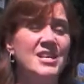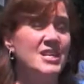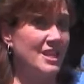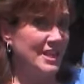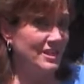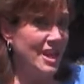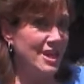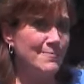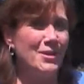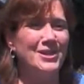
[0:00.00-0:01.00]
like
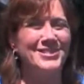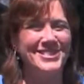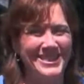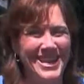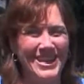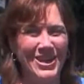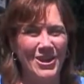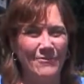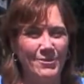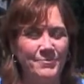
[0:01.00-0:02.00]
ladybugs that take care
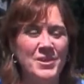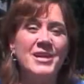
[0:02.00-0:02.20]
of them.